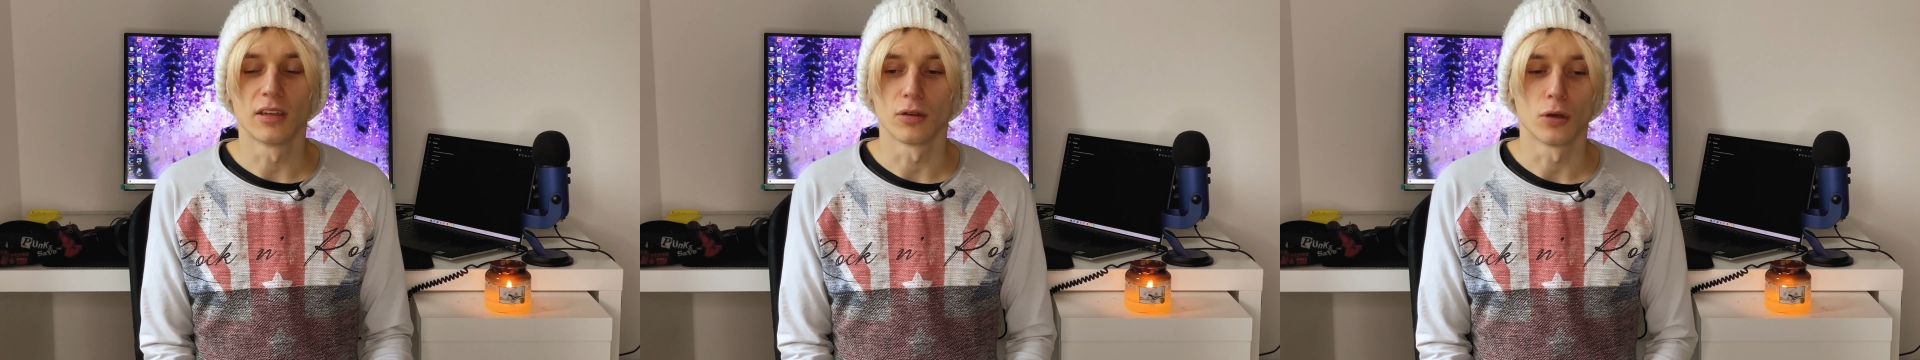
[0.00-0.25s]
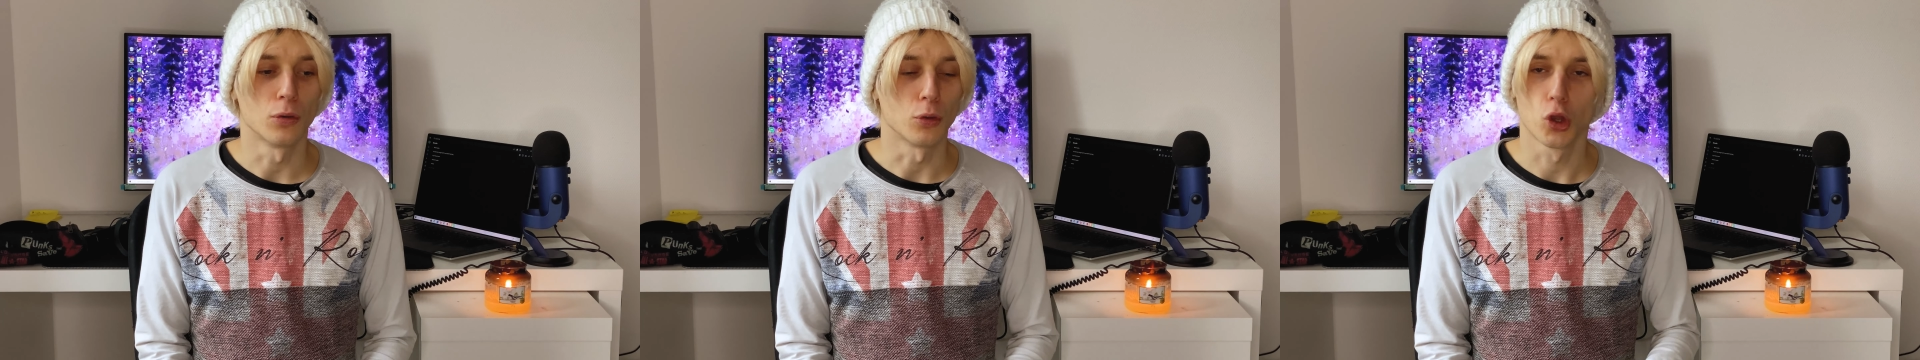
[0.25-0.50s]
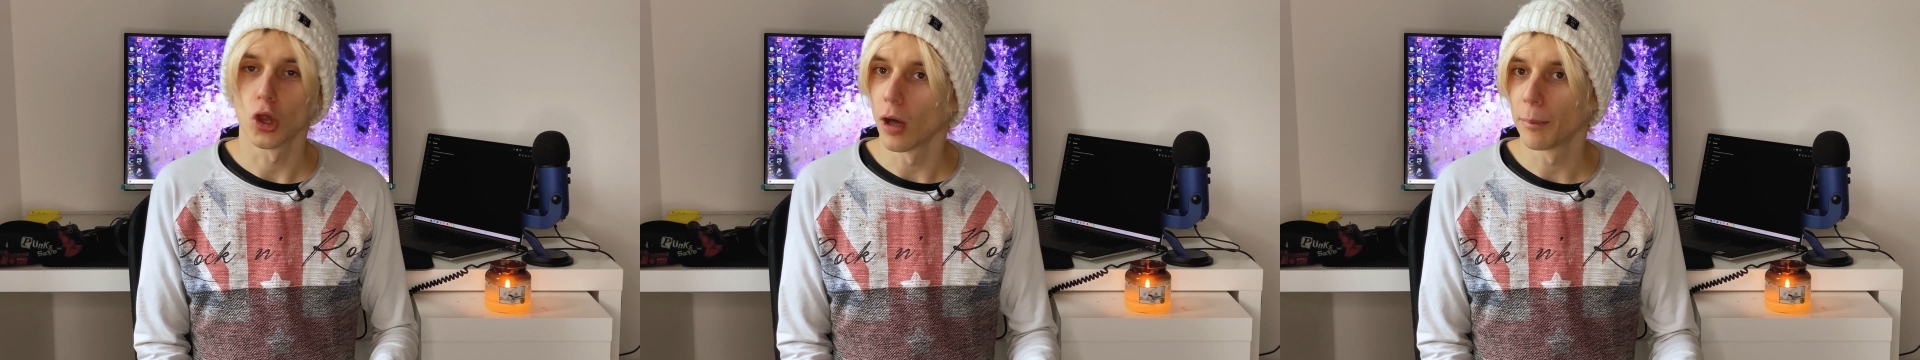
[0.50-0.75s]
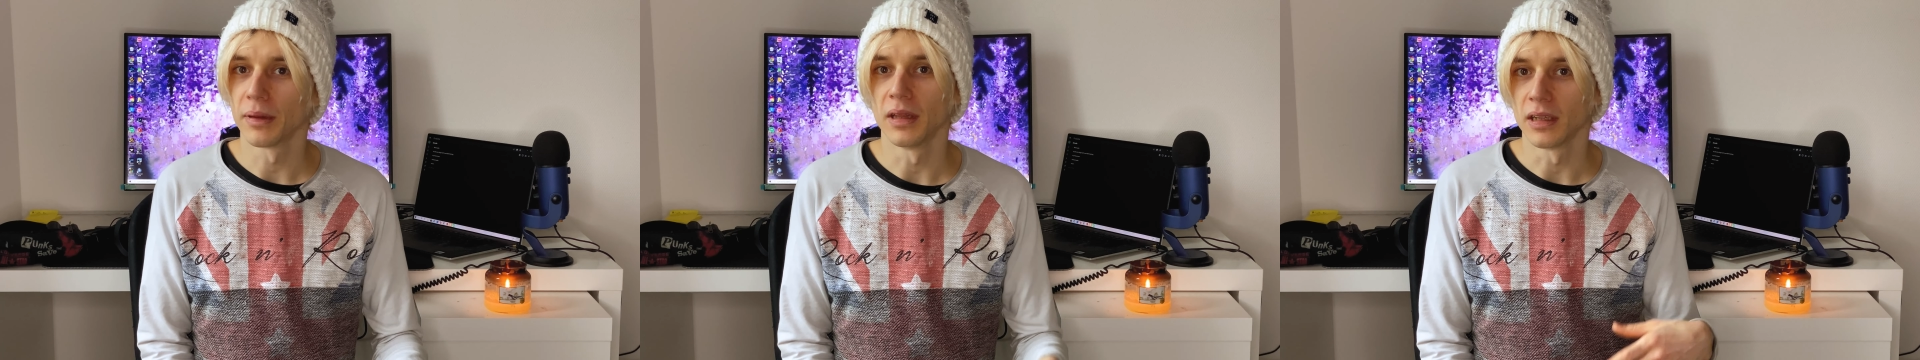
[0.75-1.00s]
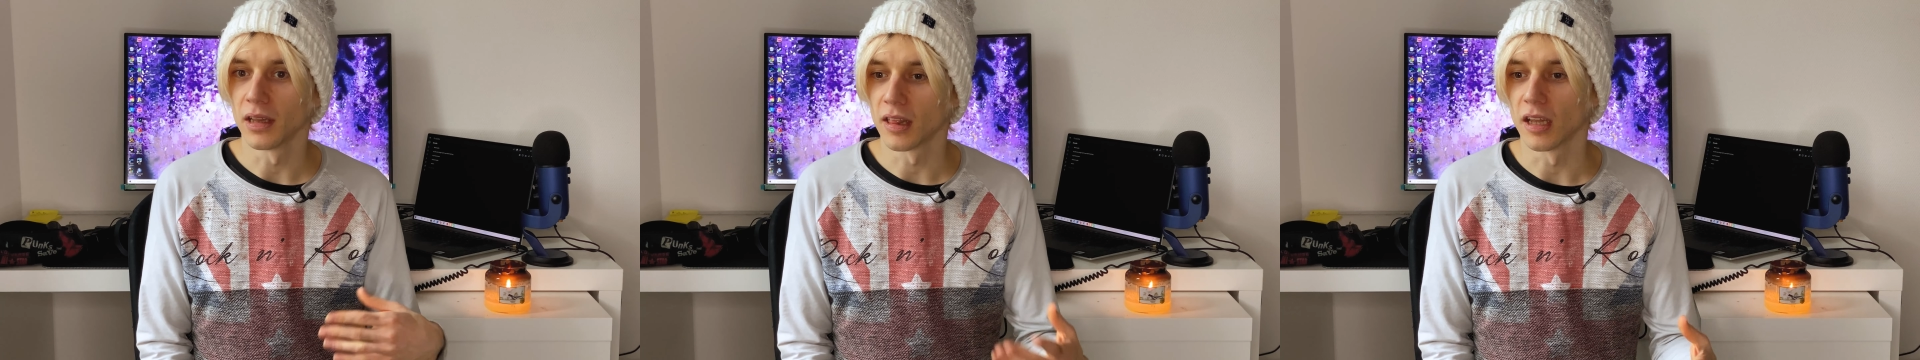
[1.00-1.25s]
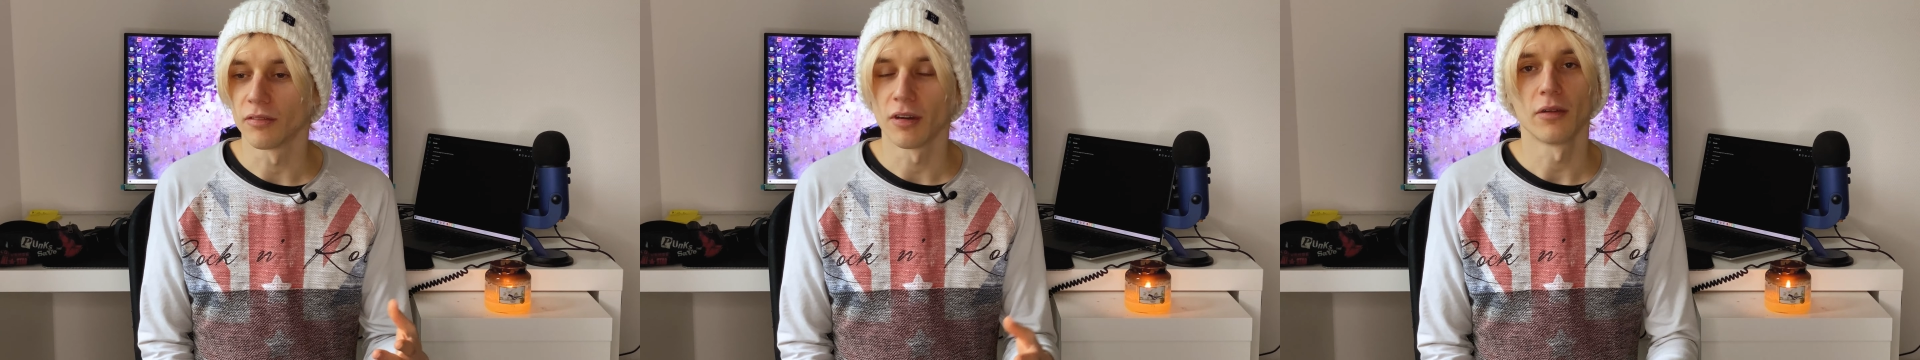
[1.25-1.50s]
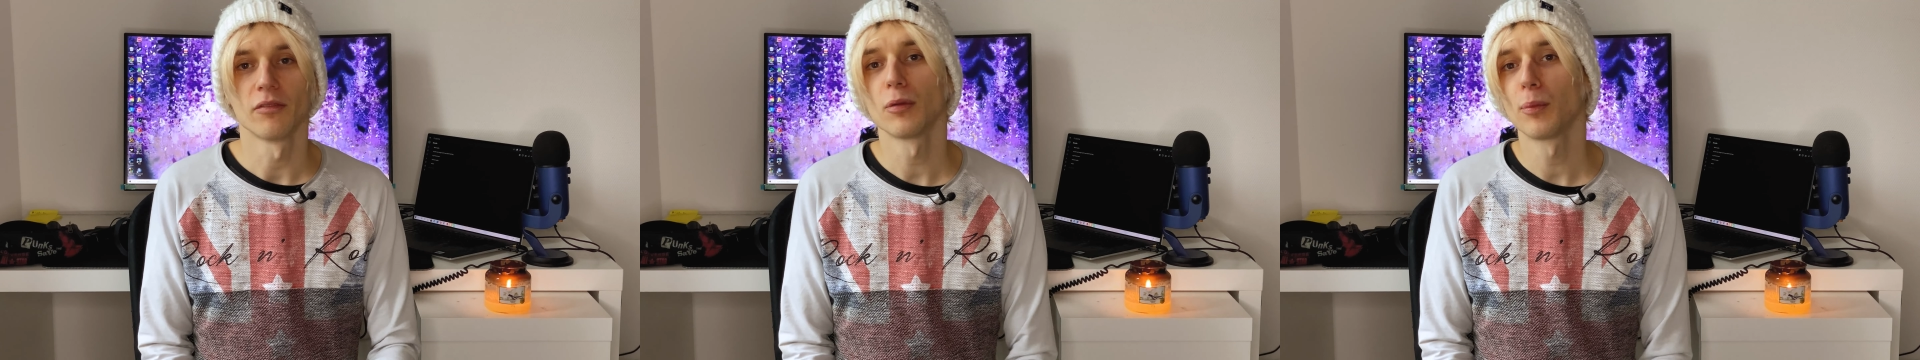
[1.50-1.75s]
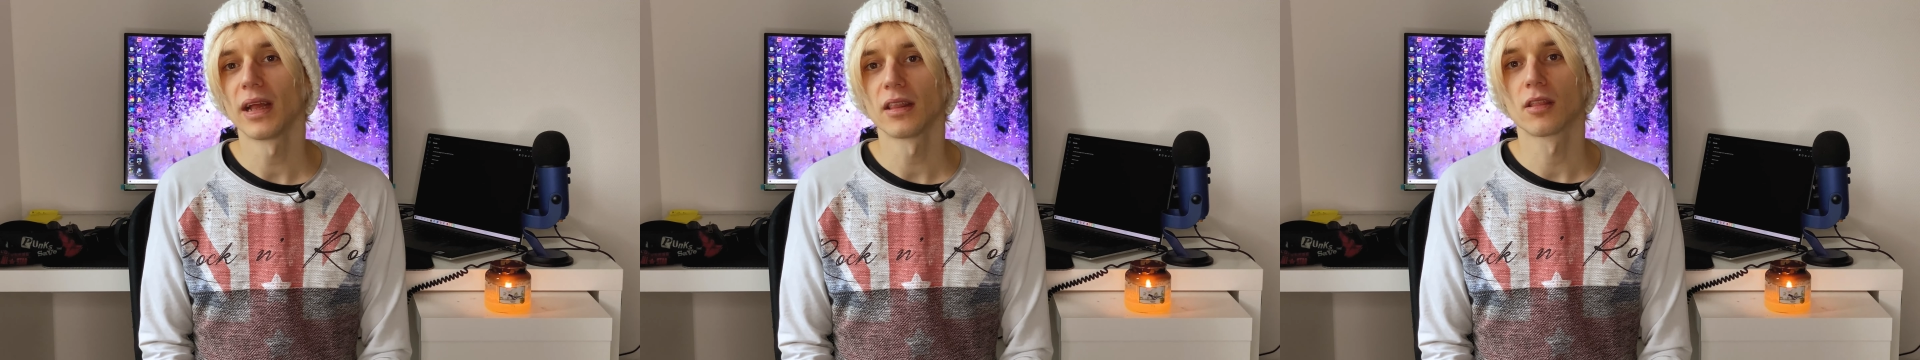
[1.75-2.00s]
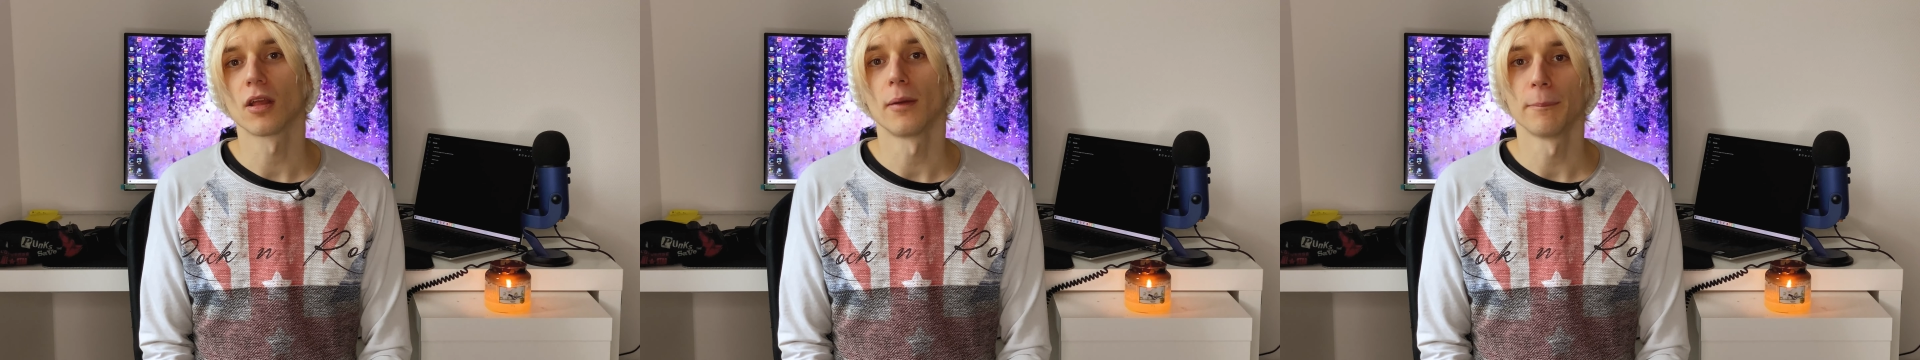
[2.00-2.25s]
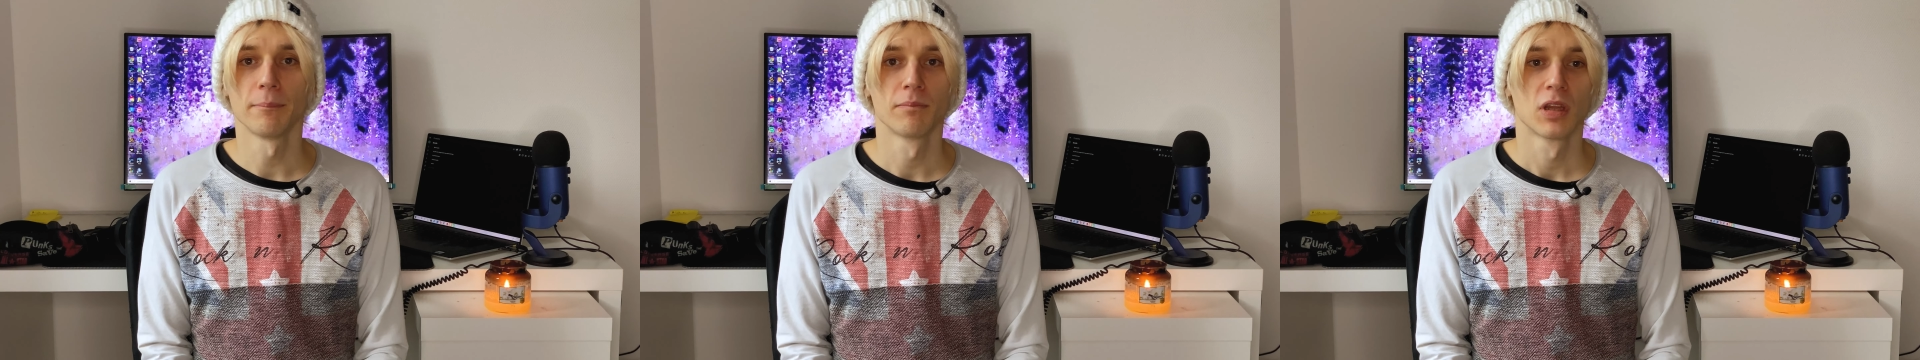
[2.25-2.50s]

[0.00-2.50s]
to go shopping, etc. And we met some